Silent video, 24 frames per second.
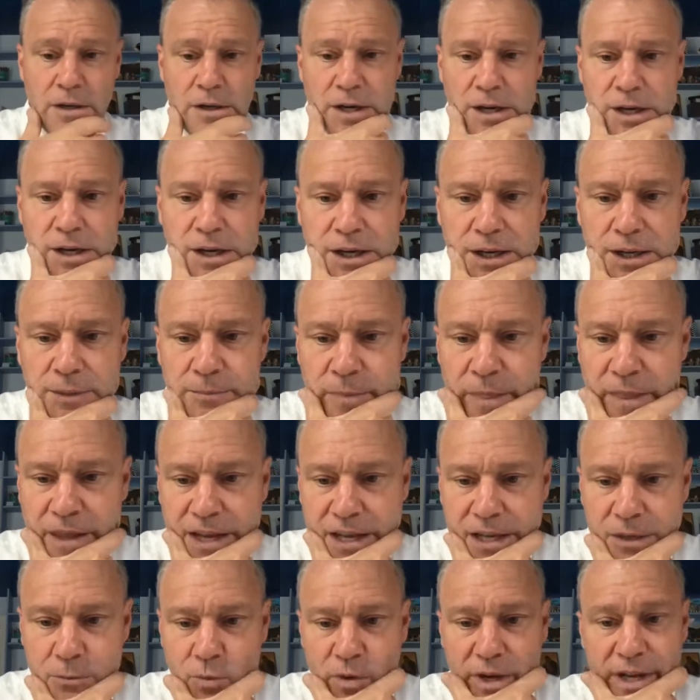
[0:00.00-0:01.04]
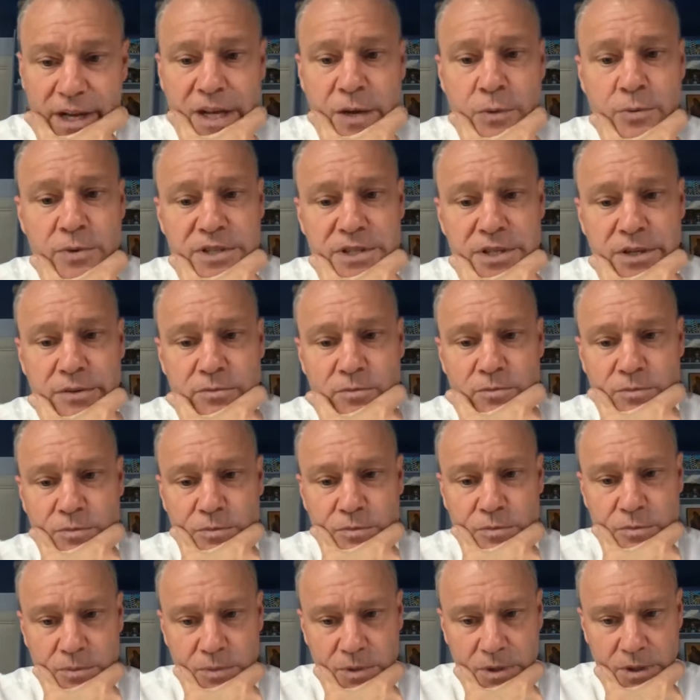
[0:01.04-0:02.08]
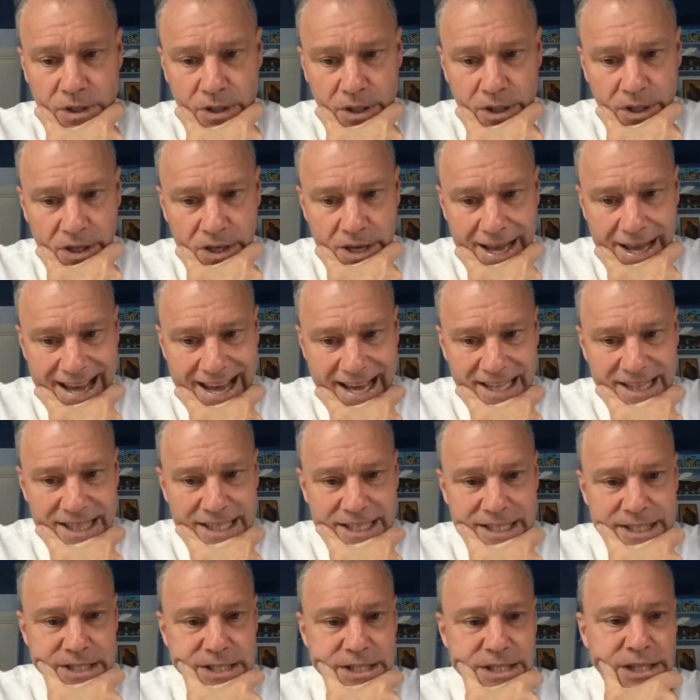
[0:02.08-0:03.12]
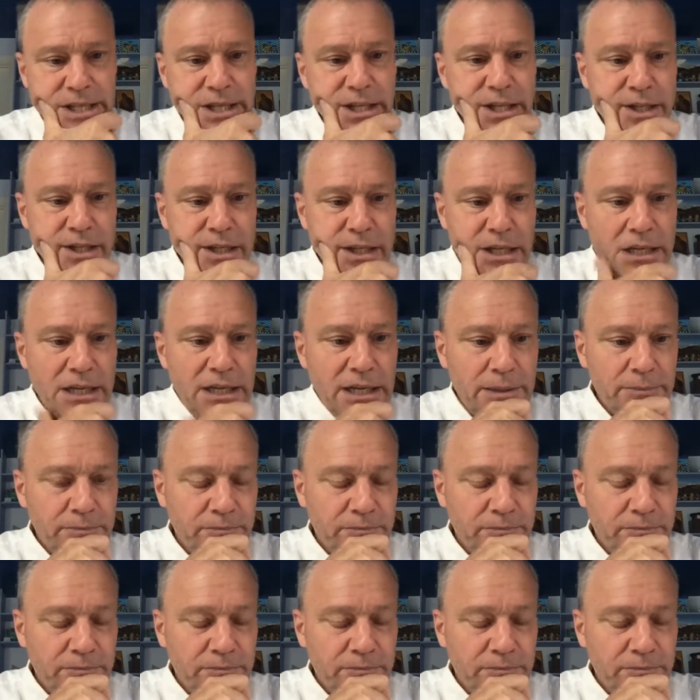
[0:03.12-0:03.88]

And when he was in Athens in